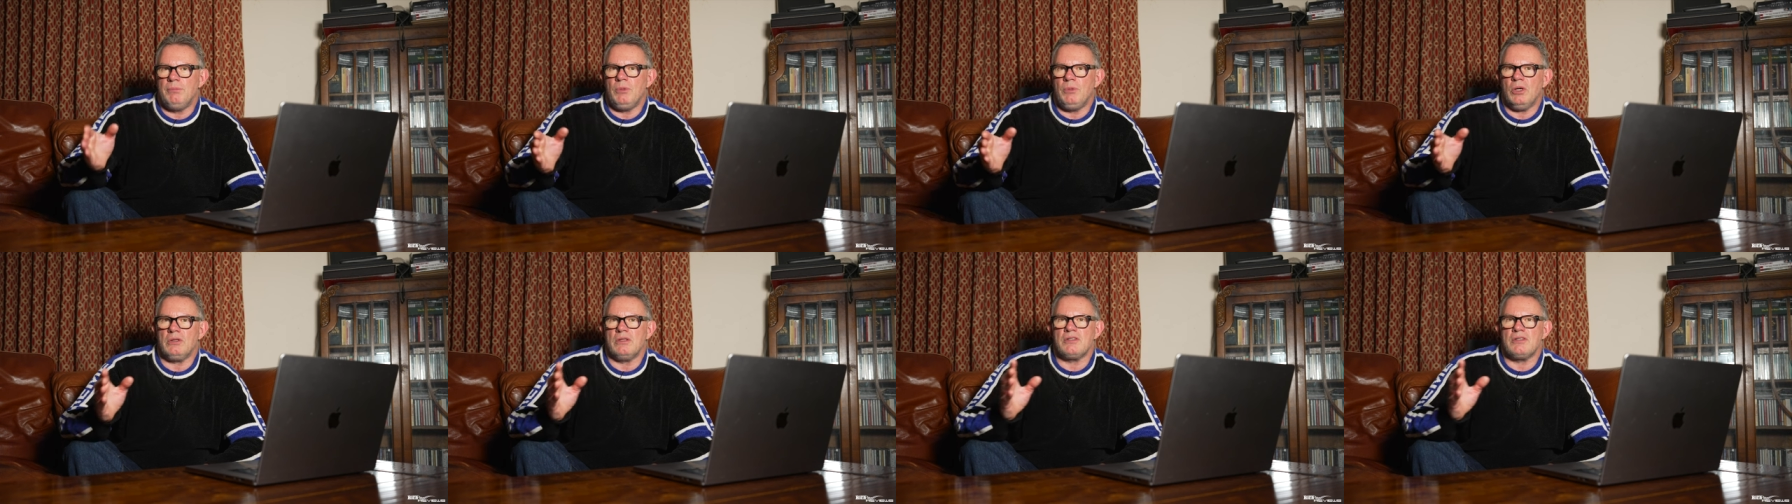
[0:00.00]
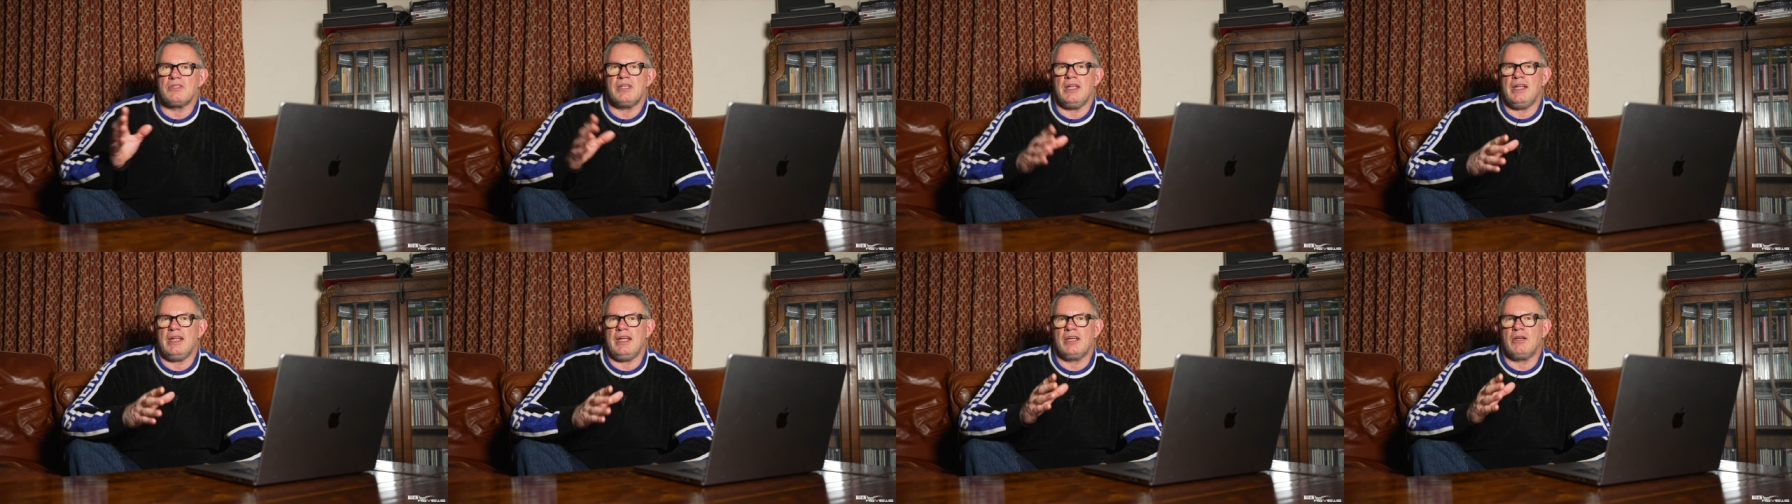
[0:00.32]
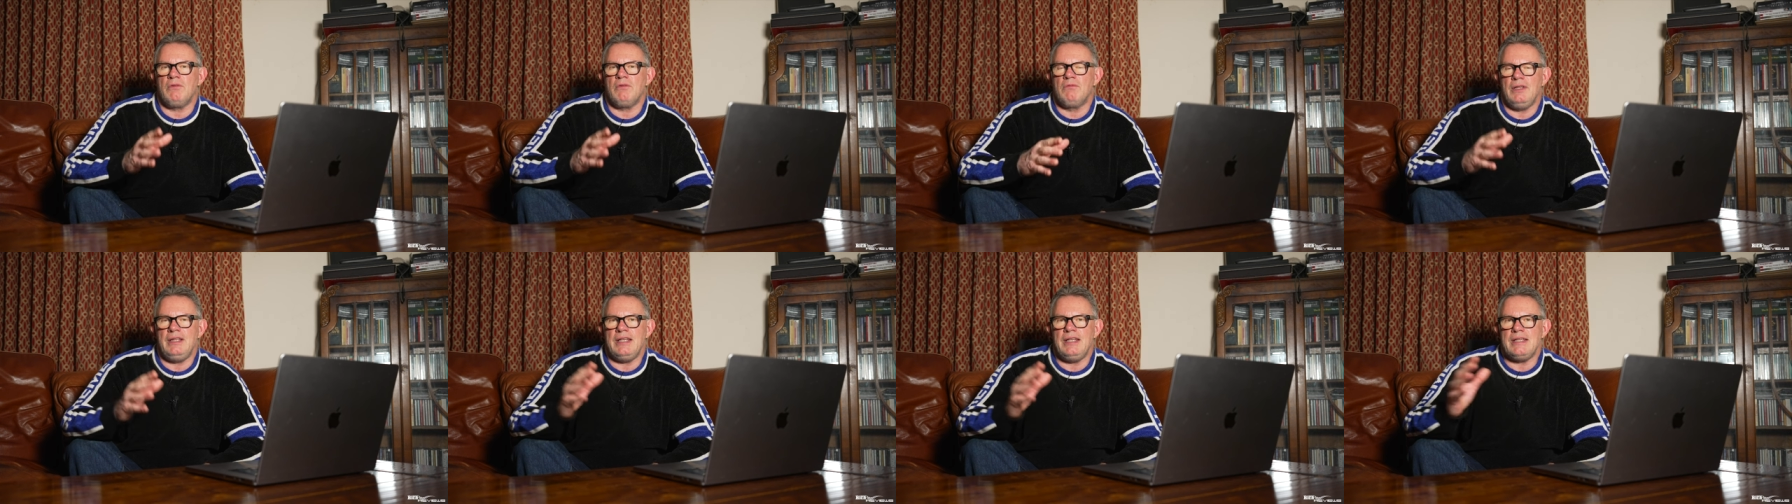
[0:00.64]
models so that they
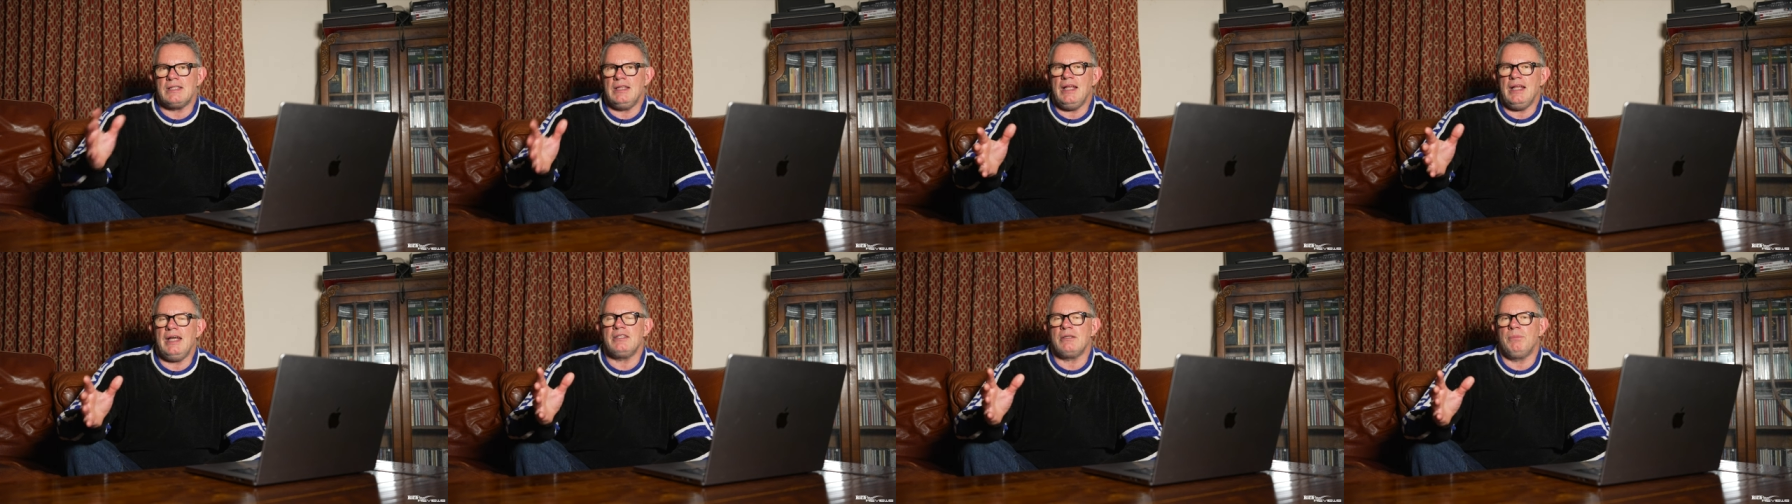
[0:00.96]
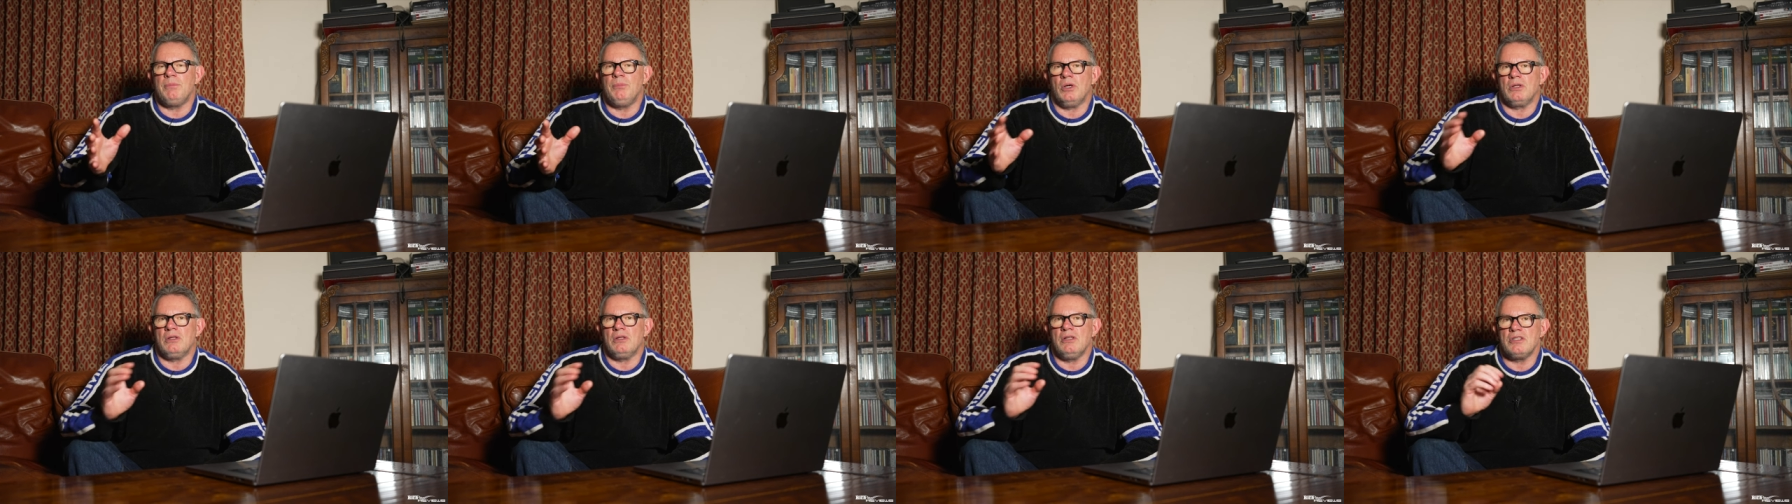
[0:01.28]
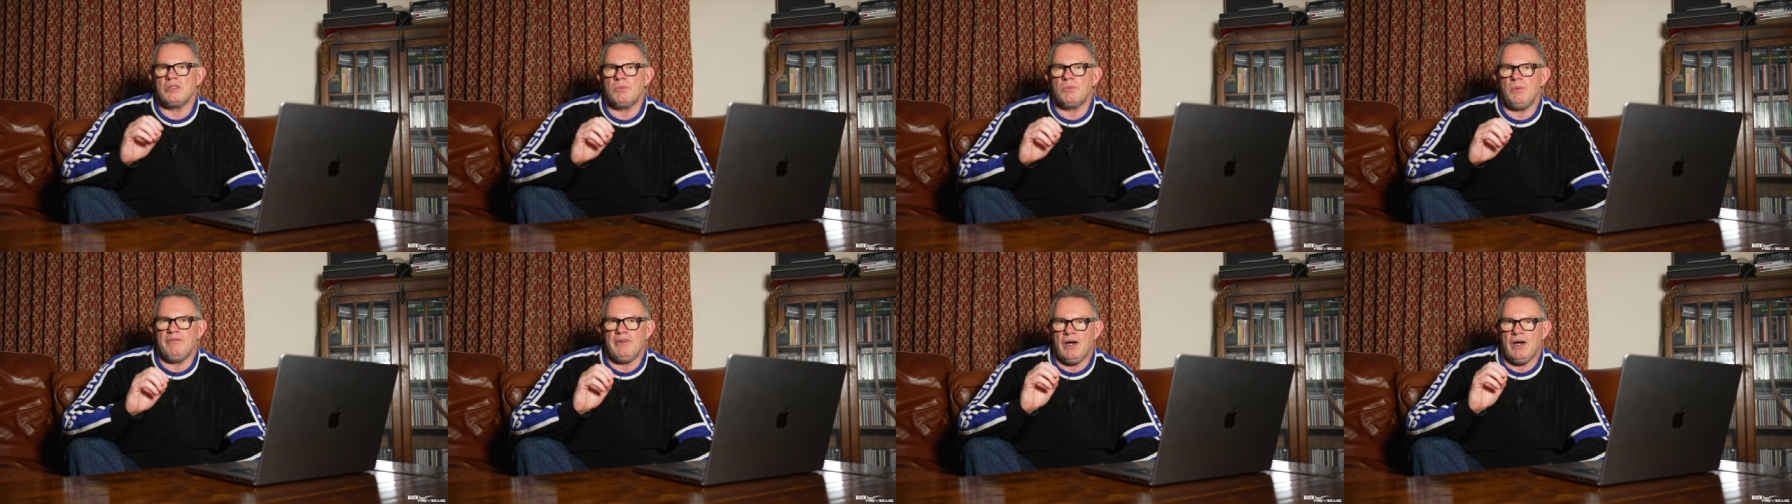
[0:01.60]
can release later
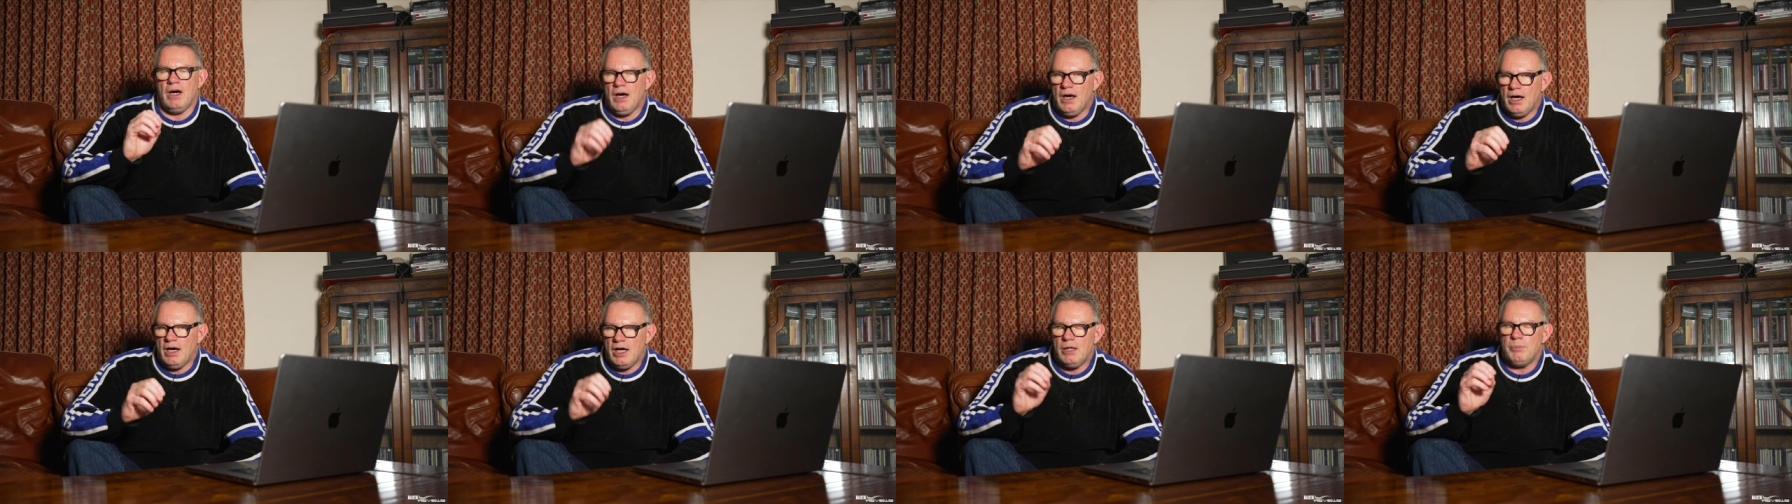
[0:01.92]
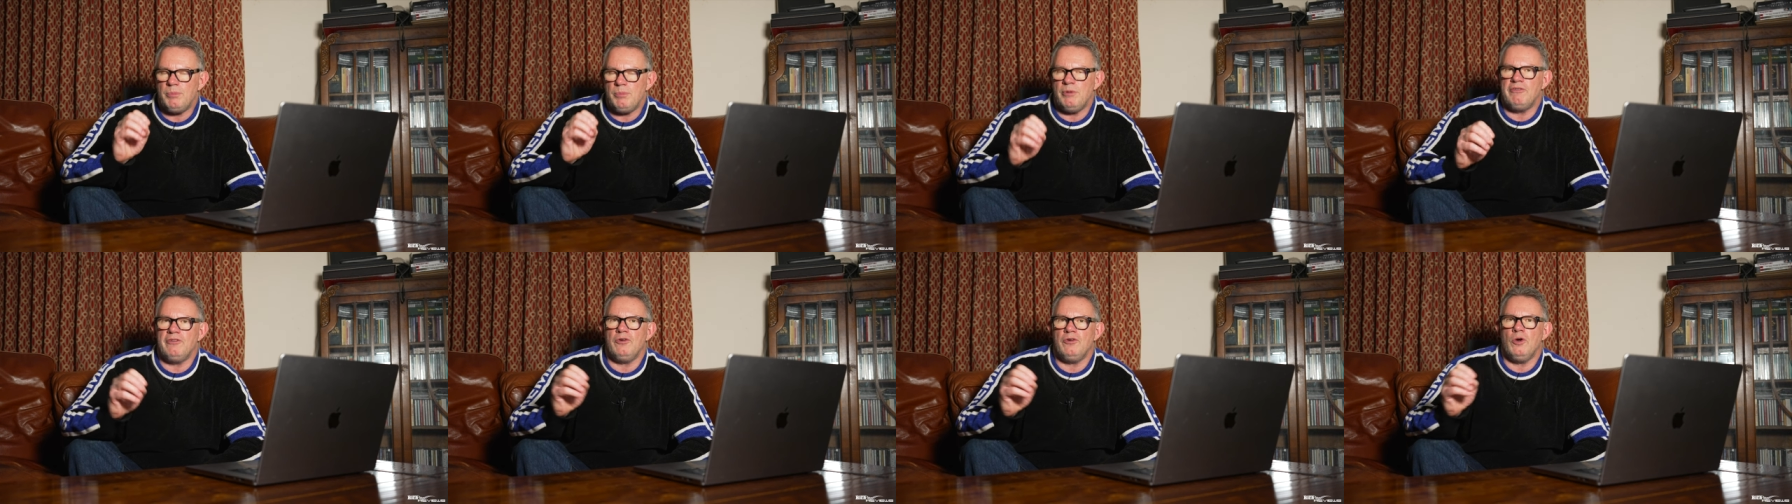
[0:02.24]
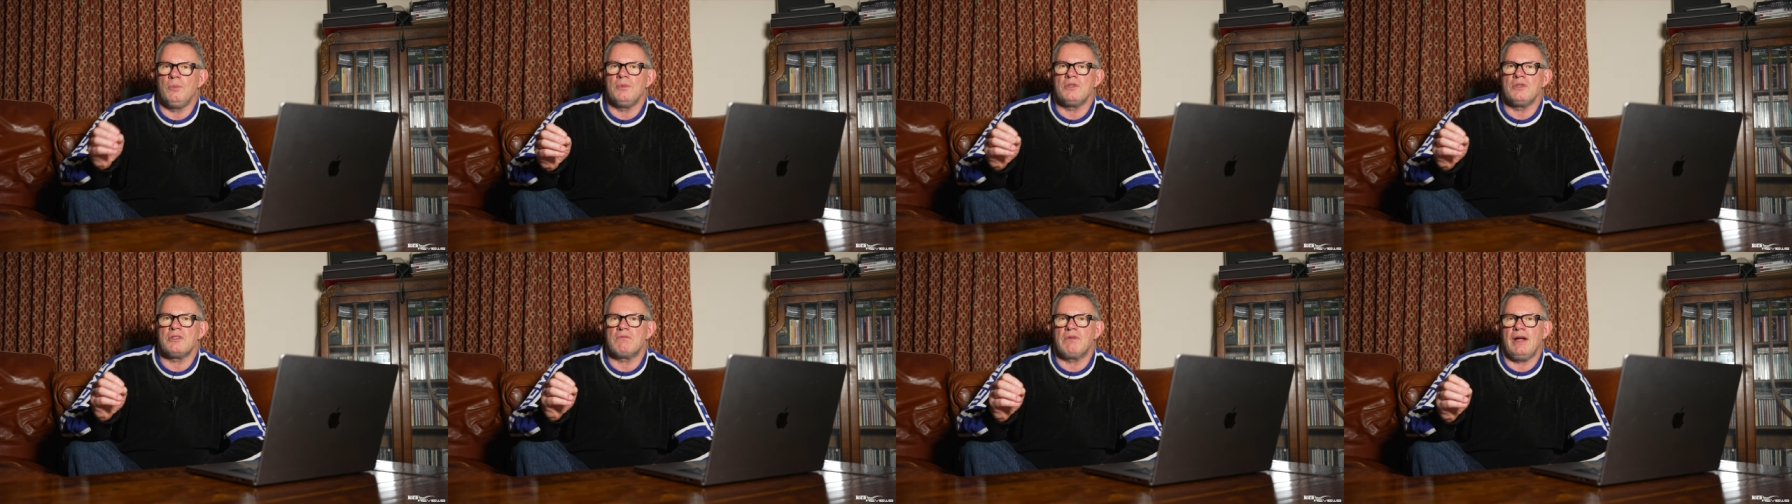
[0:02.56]
models with a higher
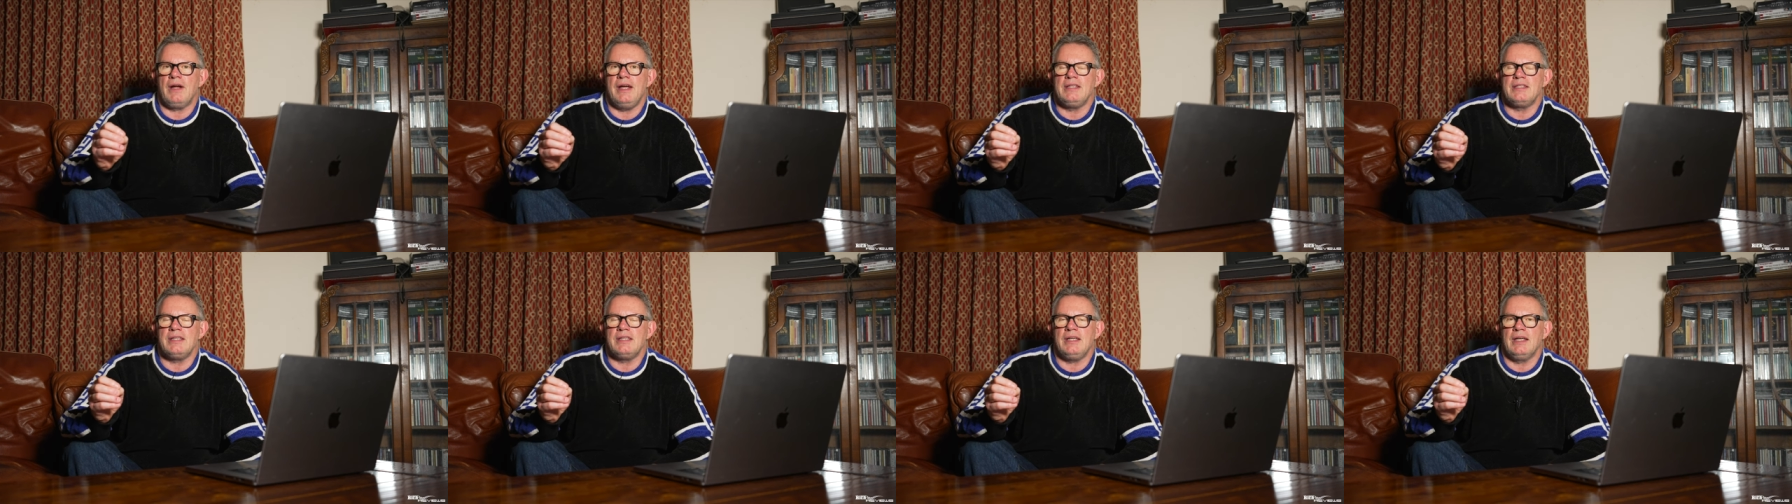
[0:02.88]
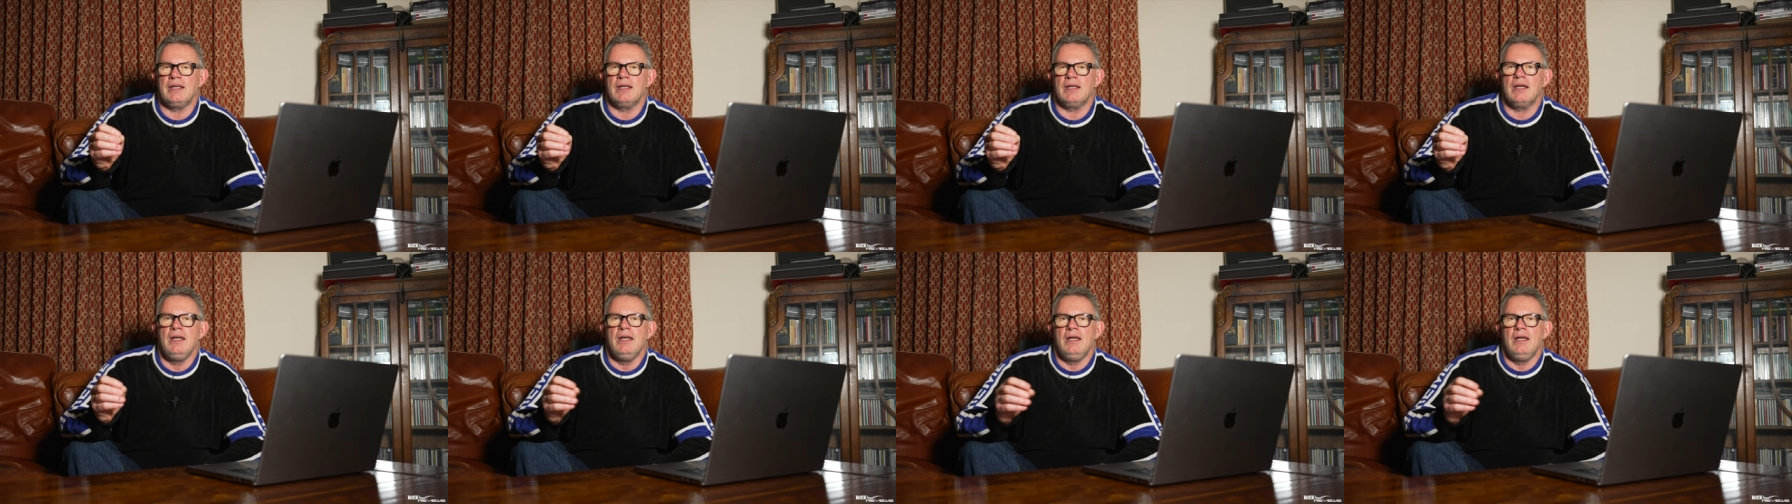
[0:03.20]
performance rating